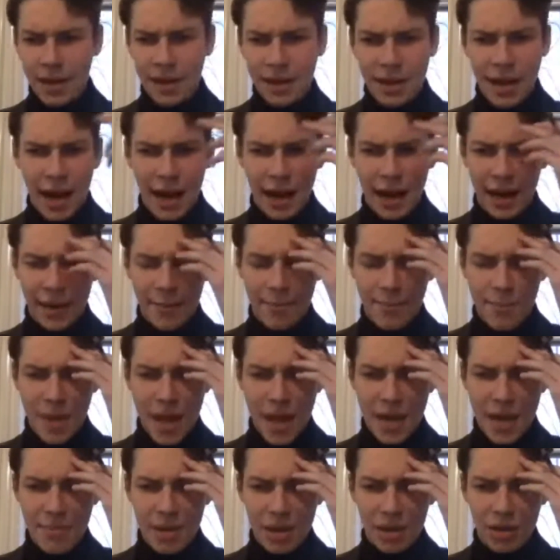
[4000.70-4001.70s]
kind of
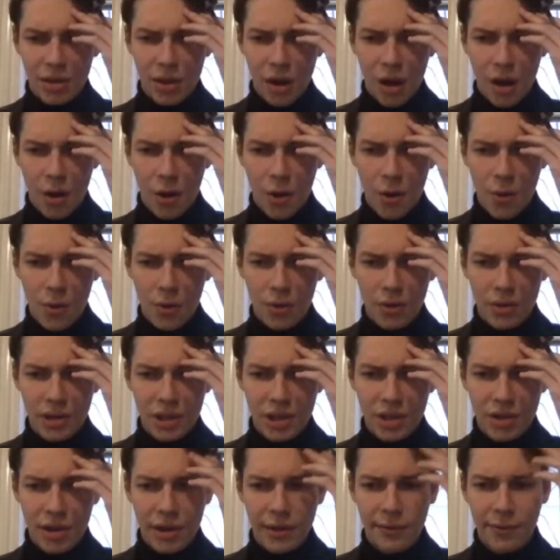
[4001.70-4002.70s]
maybe no
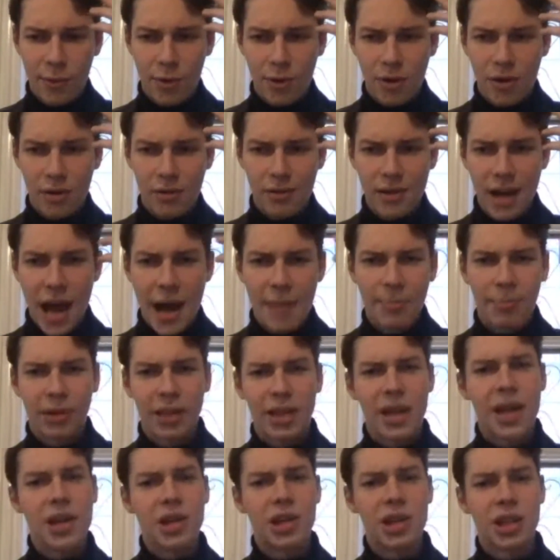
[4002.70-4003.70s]
straightforward
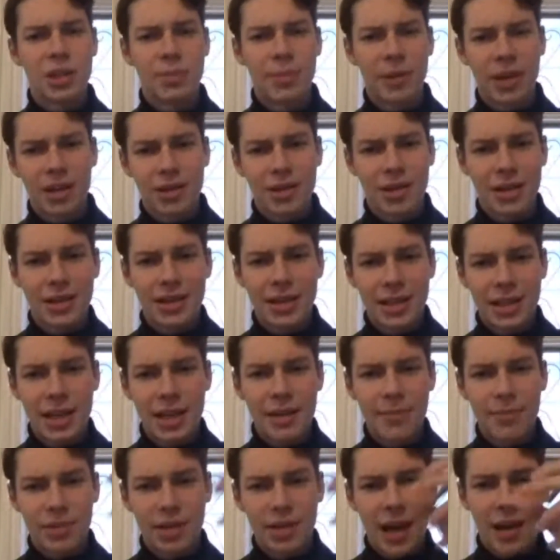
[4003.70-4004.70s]
applications, because it
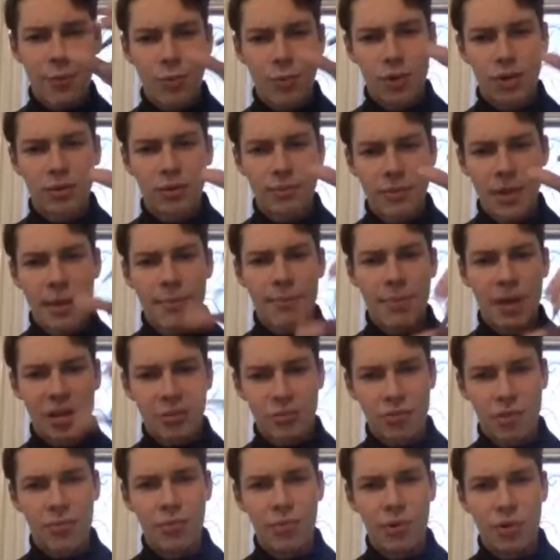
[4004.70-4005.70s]
seems that would a bit
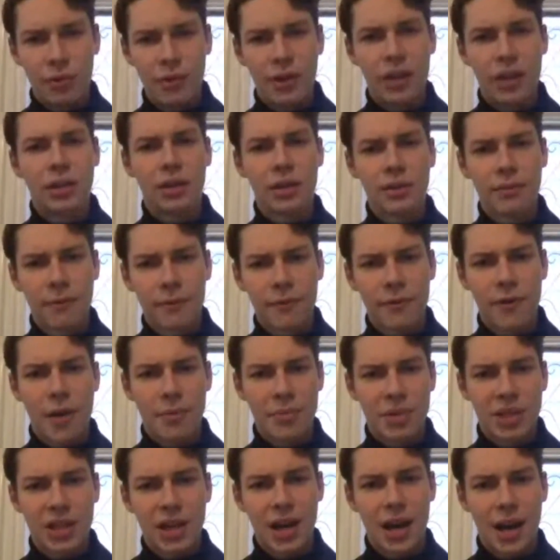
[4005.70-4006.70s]
remove it from
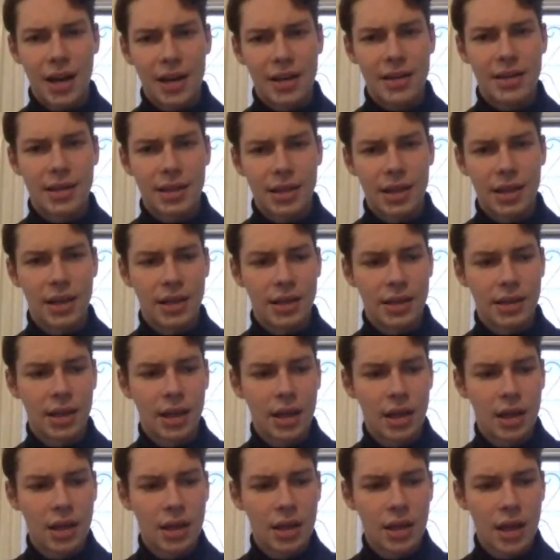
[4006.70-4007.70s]
sciences.
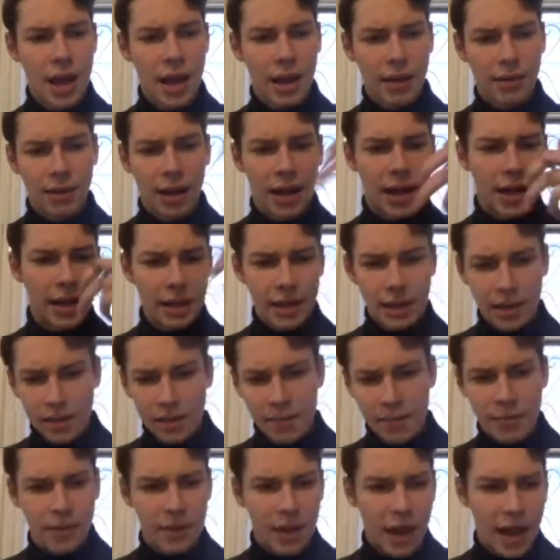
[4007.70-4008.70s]
And like
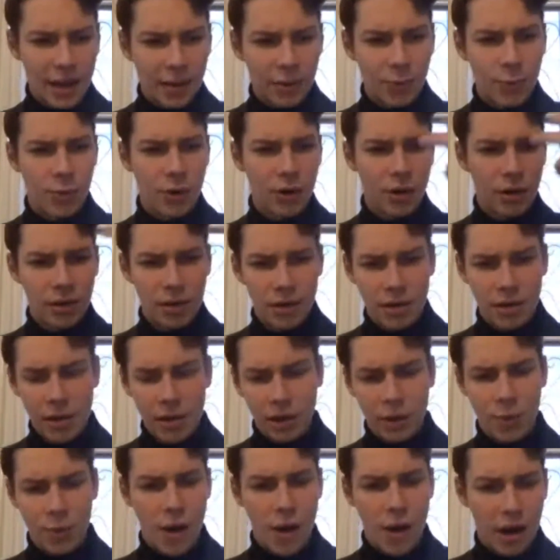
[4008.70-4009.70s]
that would
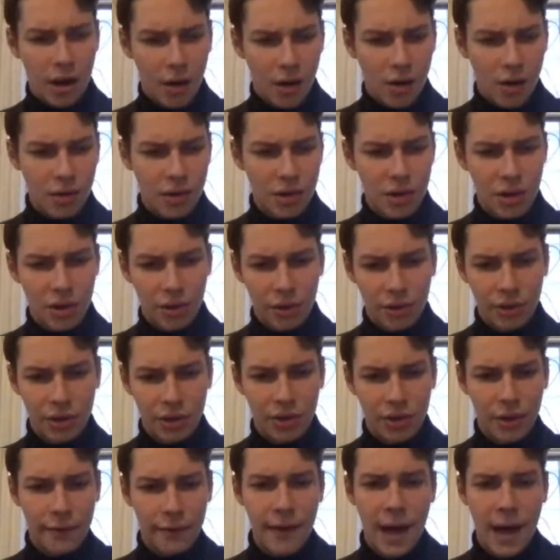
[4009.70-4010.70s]
inquire also into
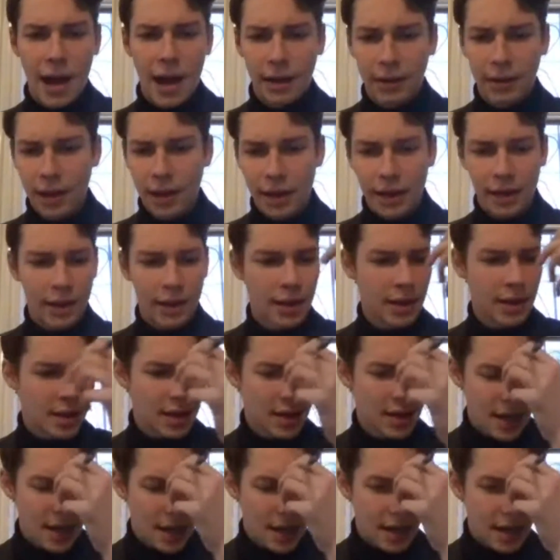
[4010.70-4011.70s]
the fact, like,
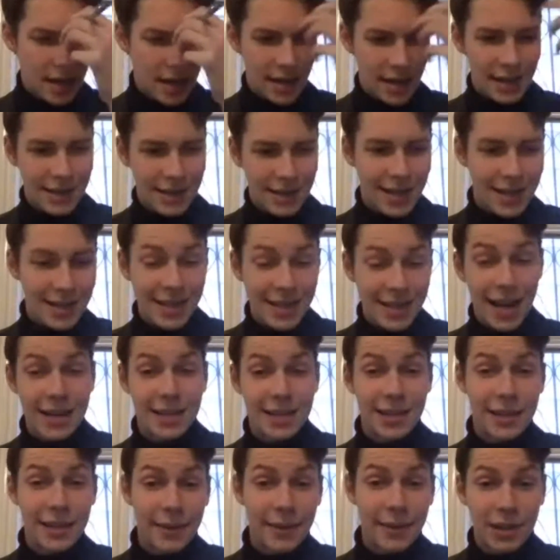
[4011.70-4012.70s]
is it
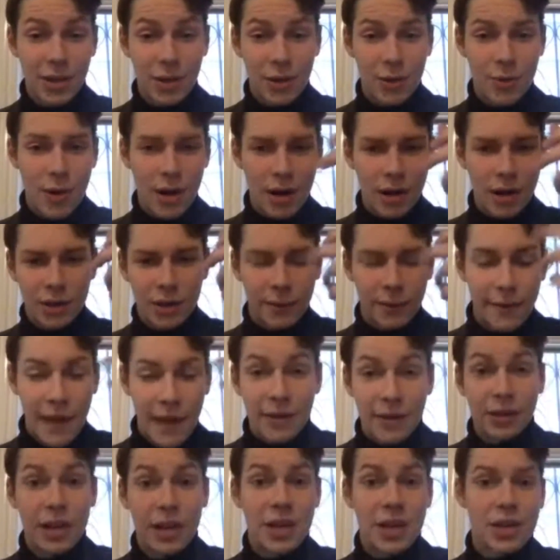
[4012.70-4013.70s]
scientific to inquire into
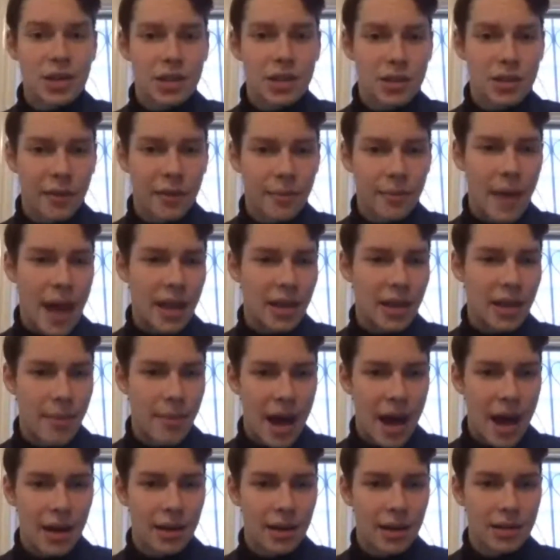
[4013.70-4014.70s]
foundations of
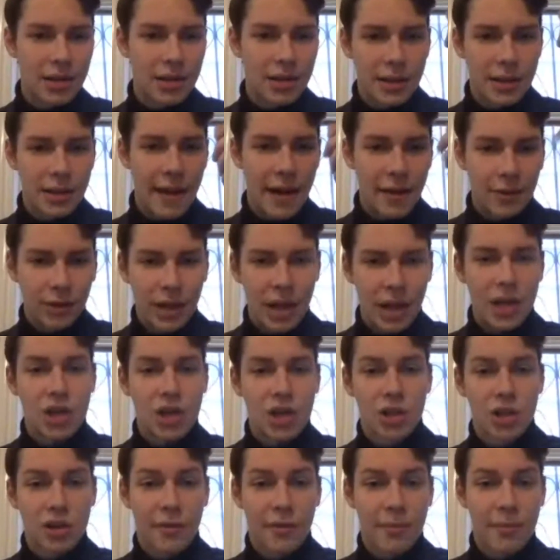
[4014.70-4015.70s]
mathematics? Does
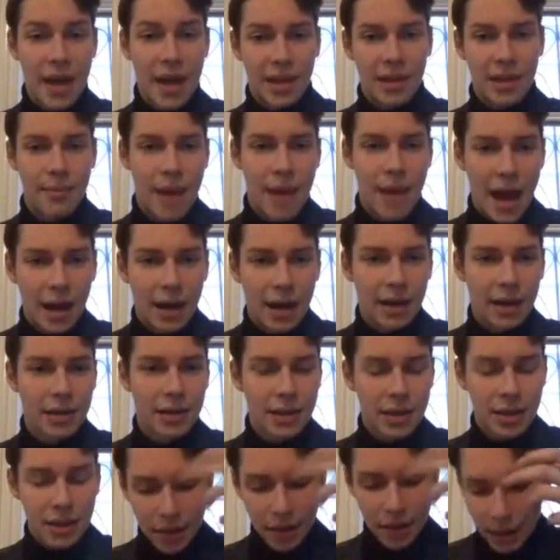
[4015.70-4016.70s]
foundations of
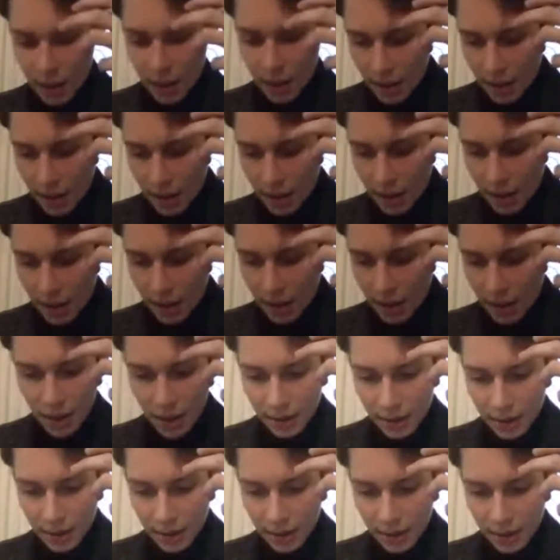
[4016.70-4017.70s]
mathematics
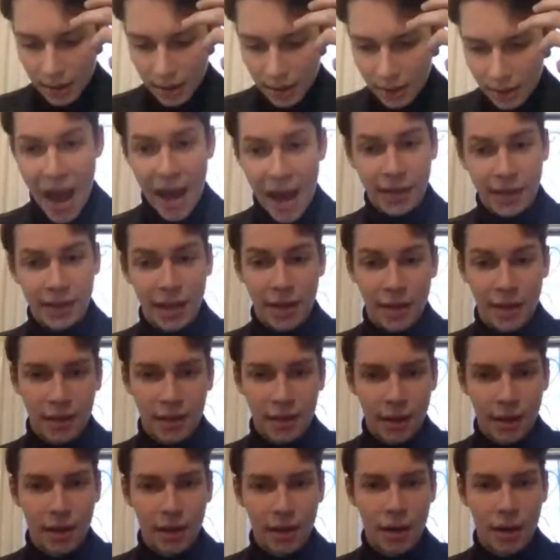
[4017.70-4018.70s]

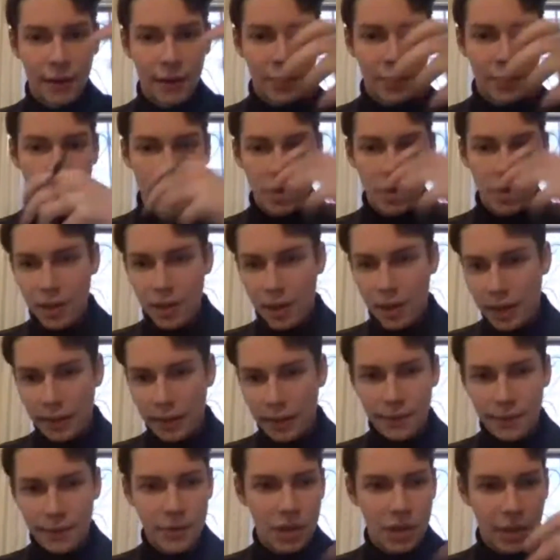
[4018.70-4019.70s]
impact anything? Of
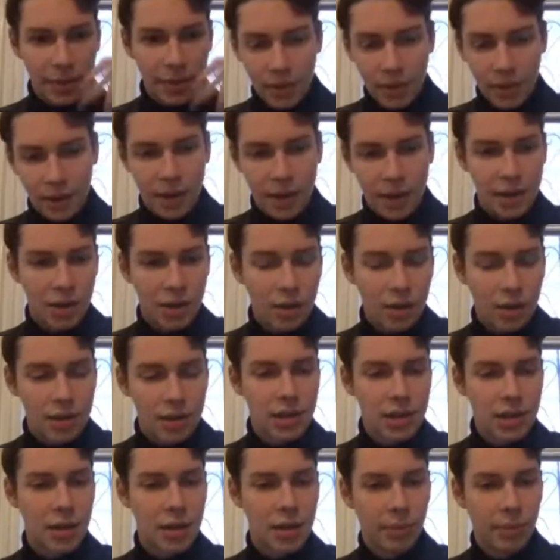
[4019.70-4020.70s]
course, like something
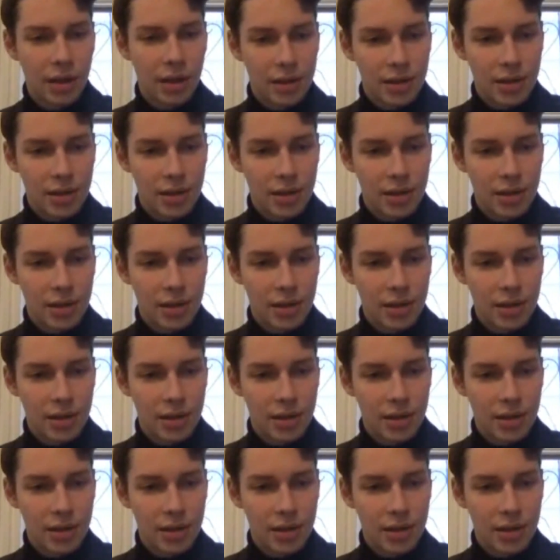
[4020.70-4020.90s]
like Gödel's